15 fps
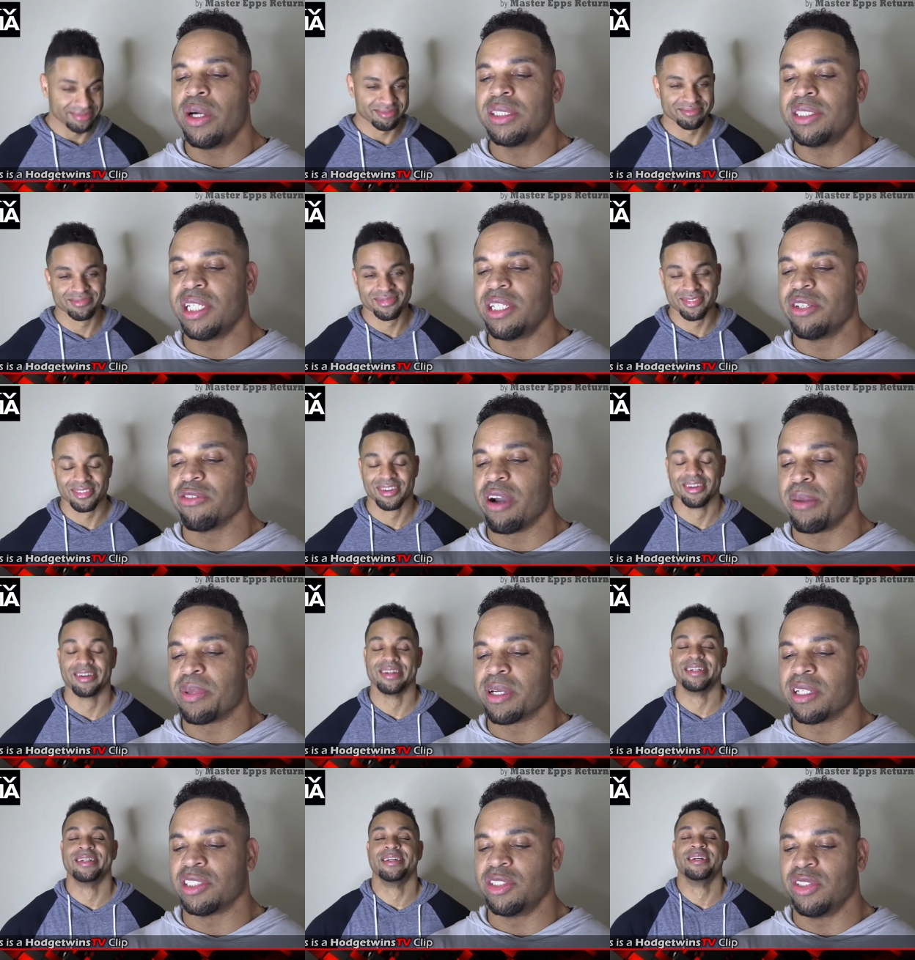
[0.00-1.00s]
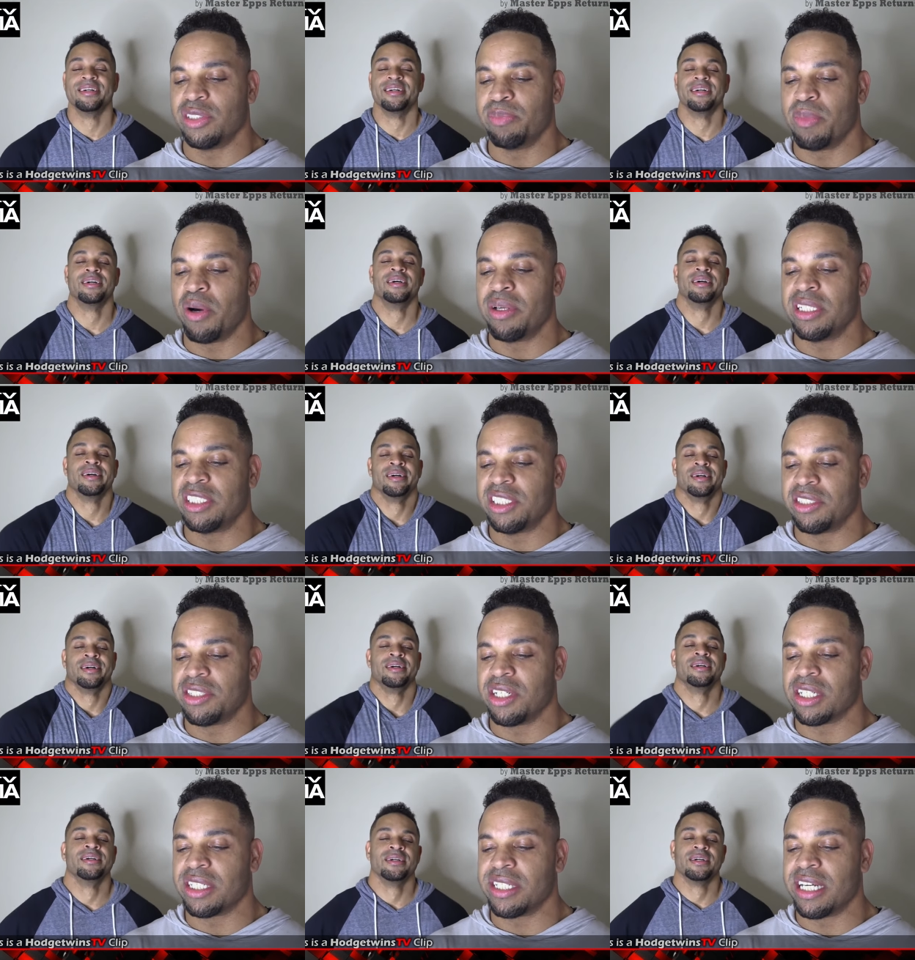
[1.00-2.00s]
Speaker 1: I was sitting around because she was moaning. She
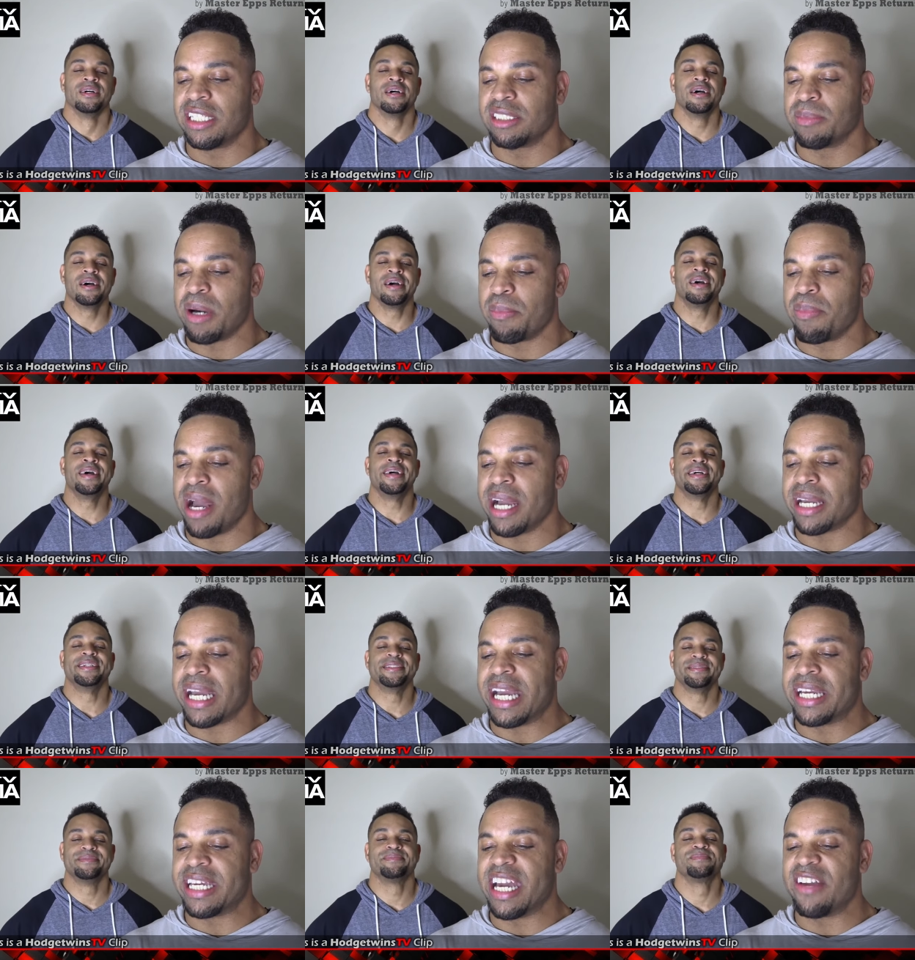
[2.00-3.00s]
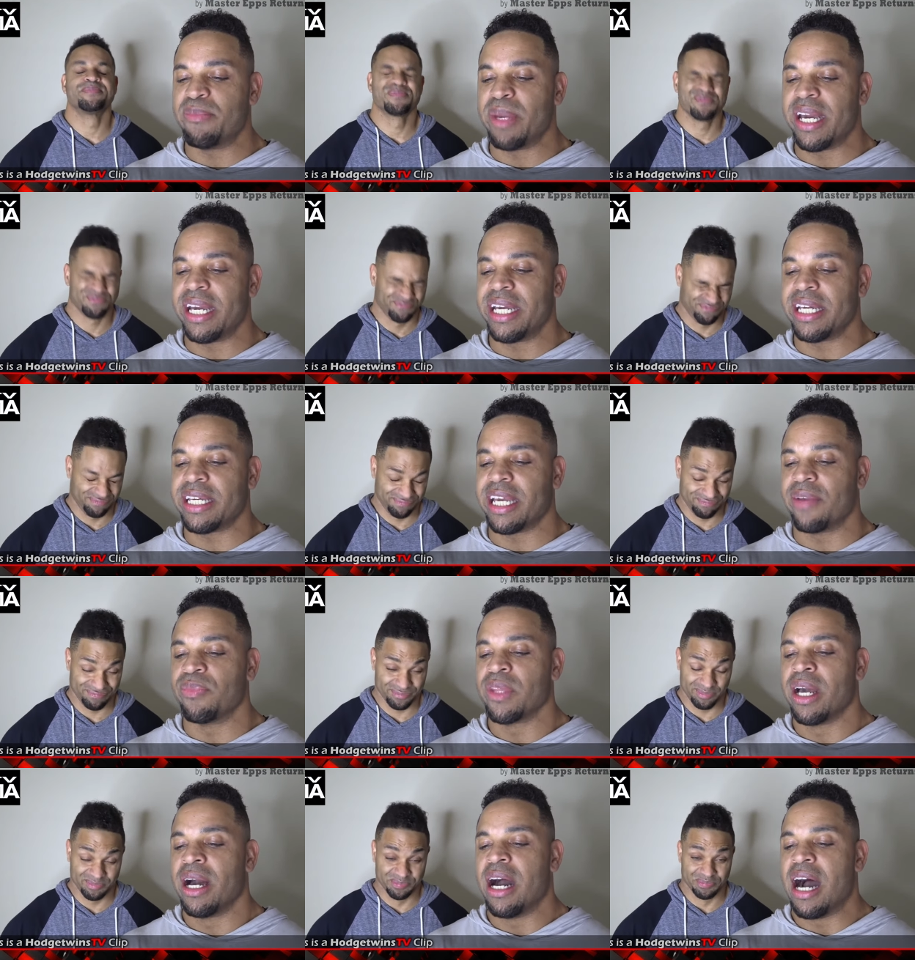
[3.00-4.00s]
dug her nails in my back and gave me a hickey.
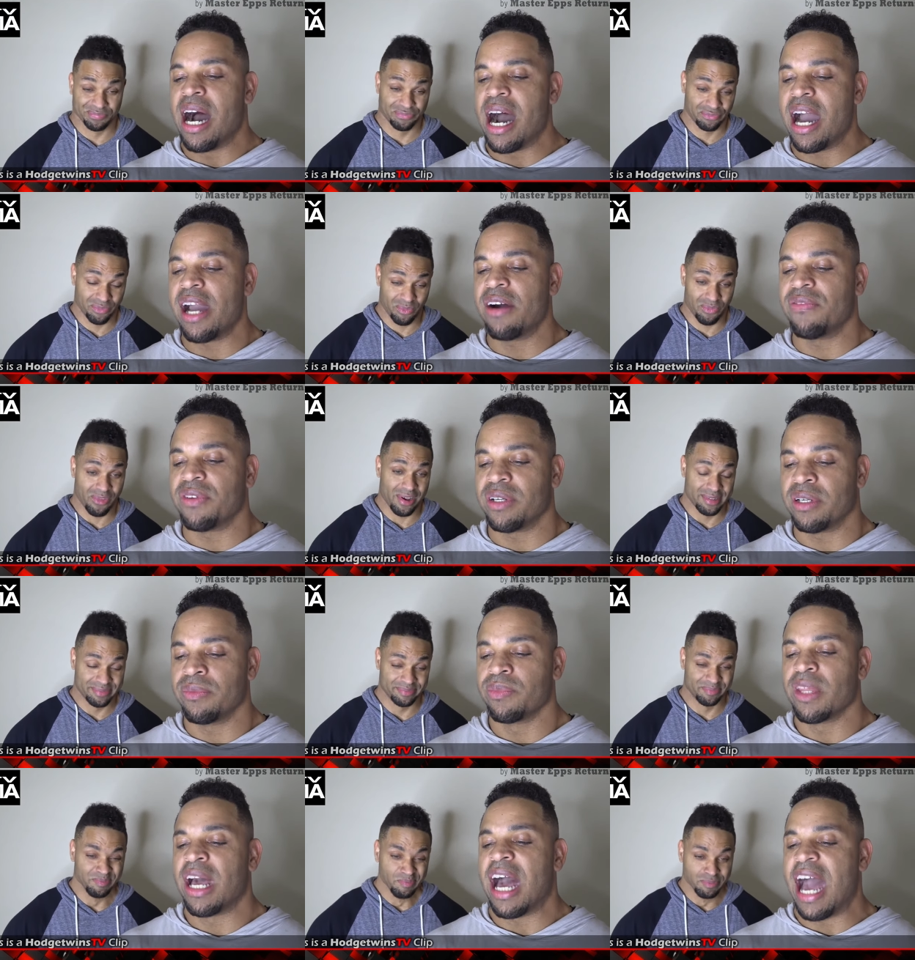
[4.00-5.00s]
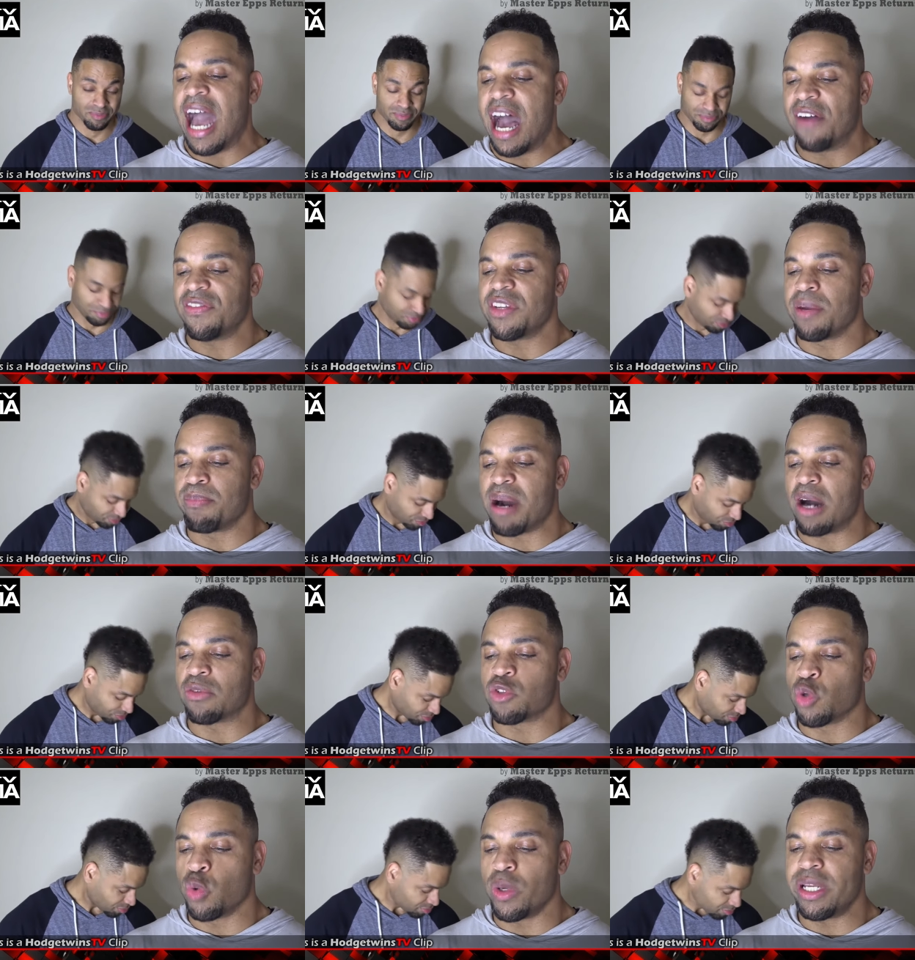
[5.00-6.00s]
However, after
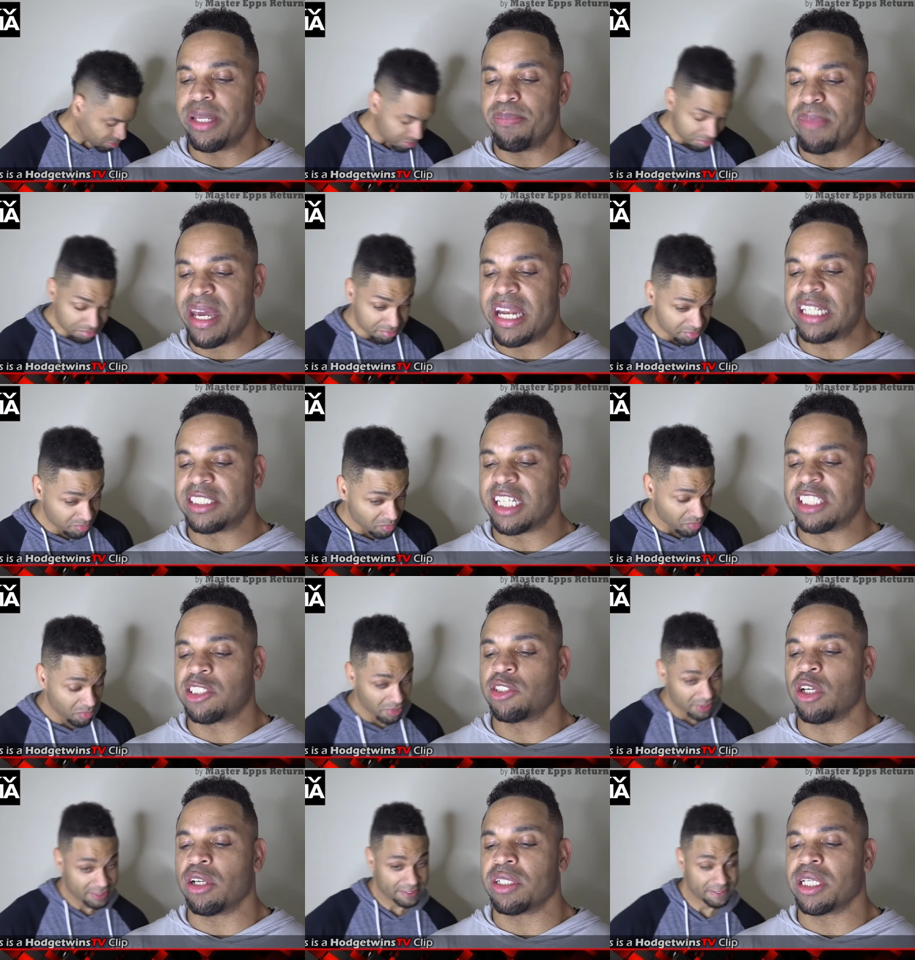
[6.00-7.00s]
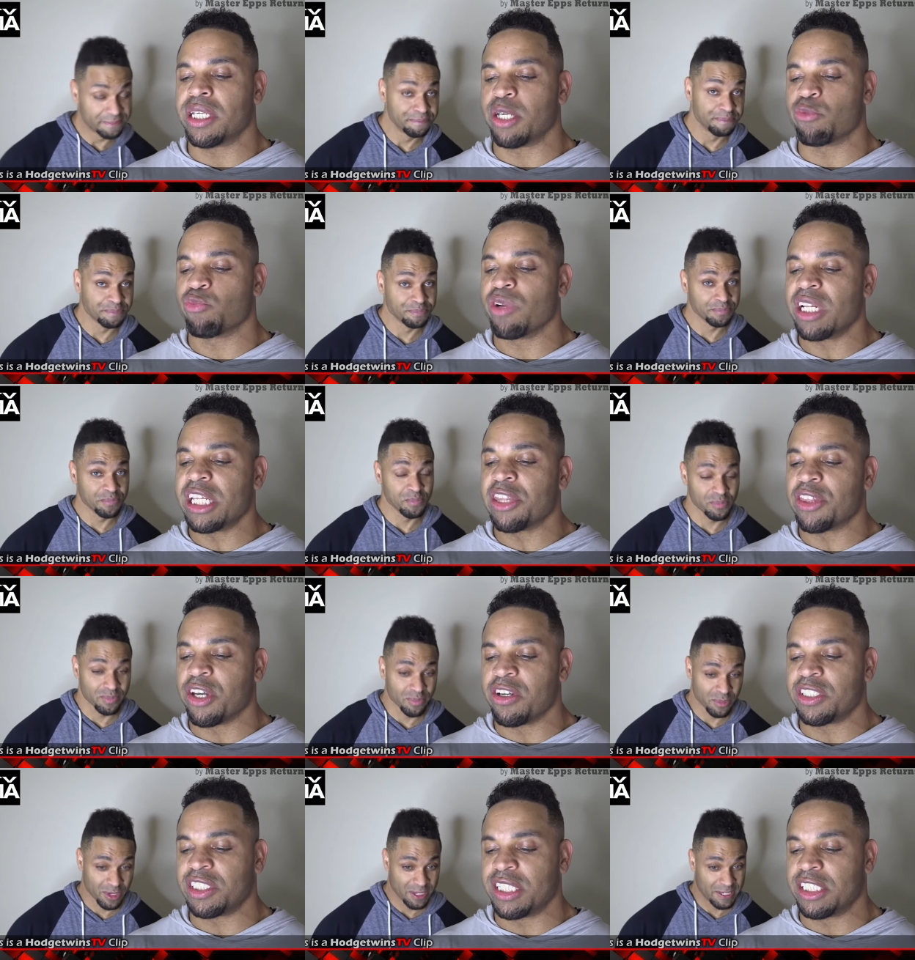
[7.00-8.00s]
about twenty minutes, I started to get really
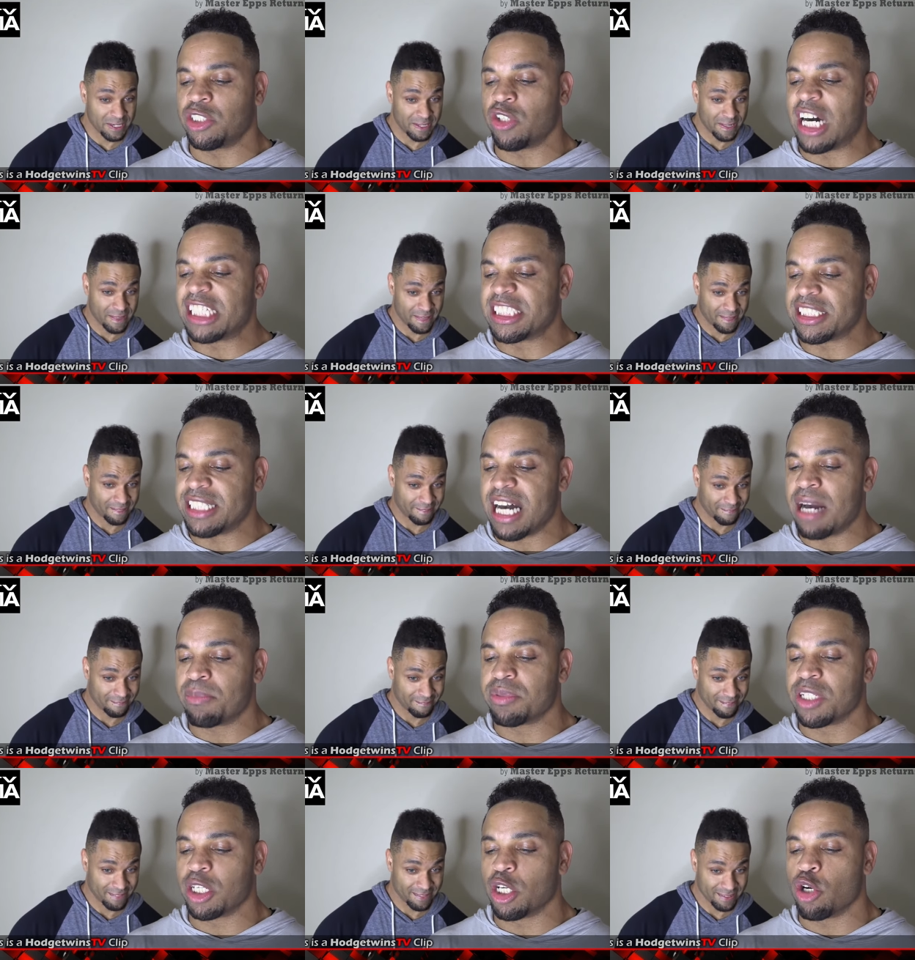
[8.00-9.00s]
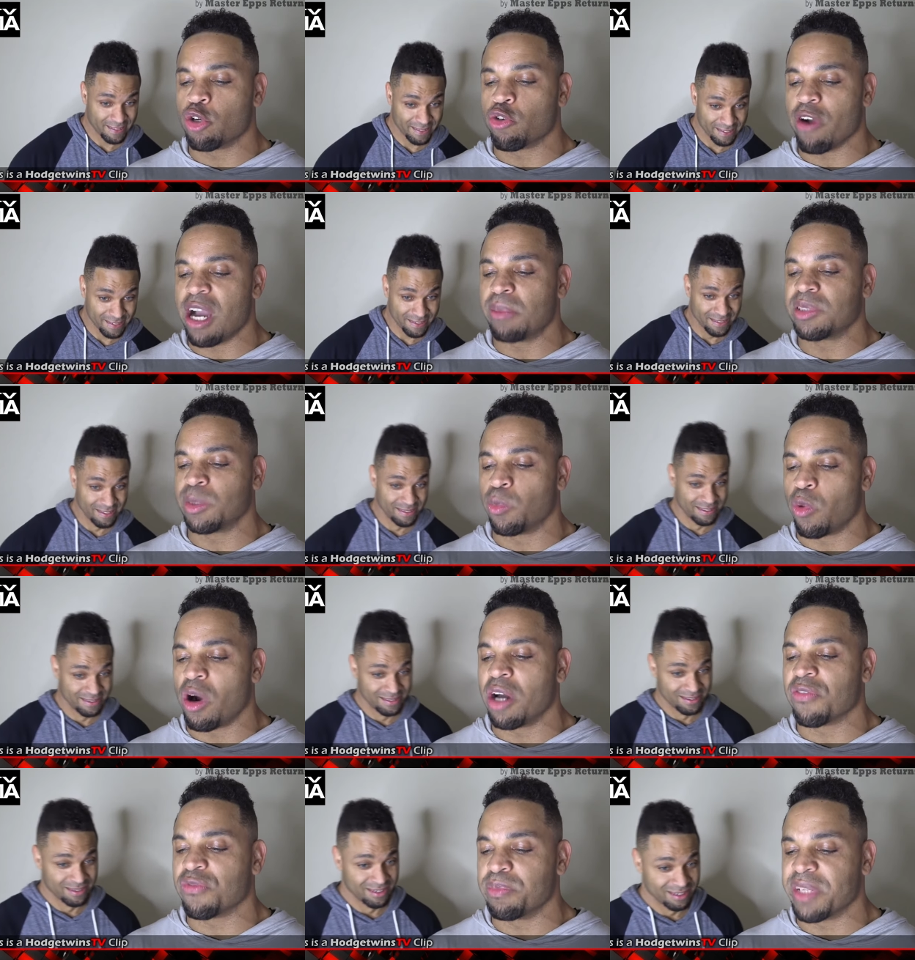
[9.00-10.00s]
thirsty, so I stopped to go grab some
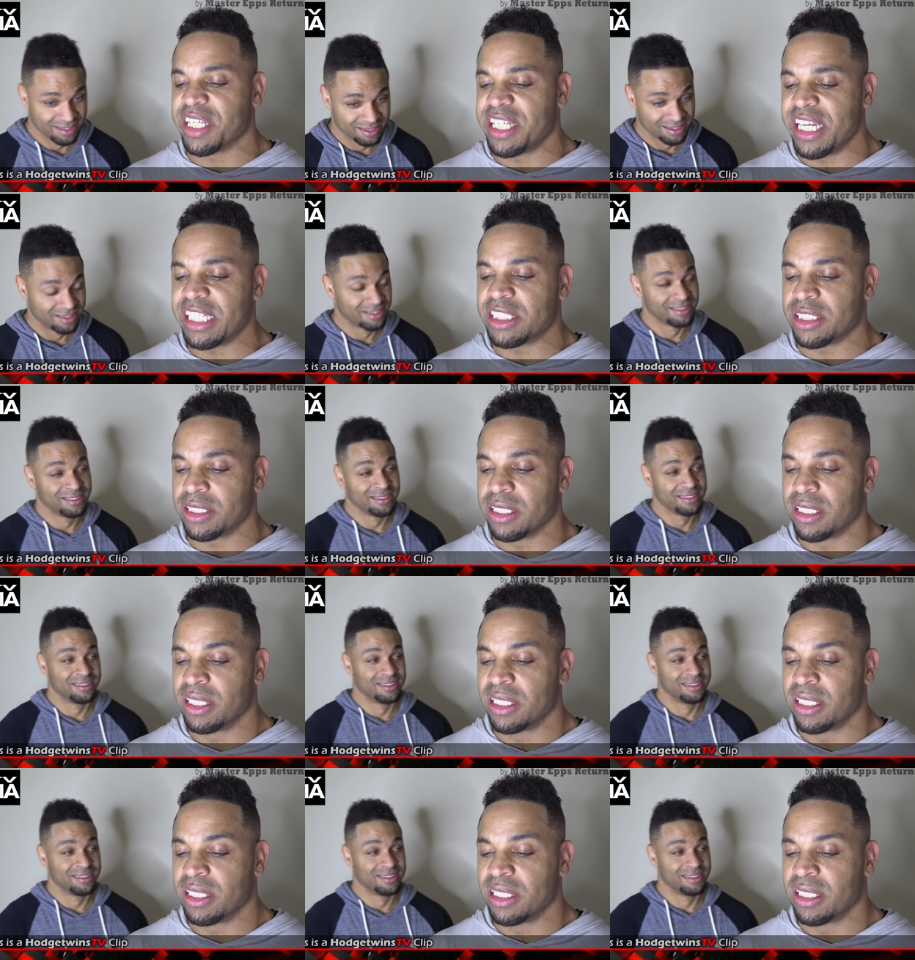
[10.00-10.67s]
water from the kitchen.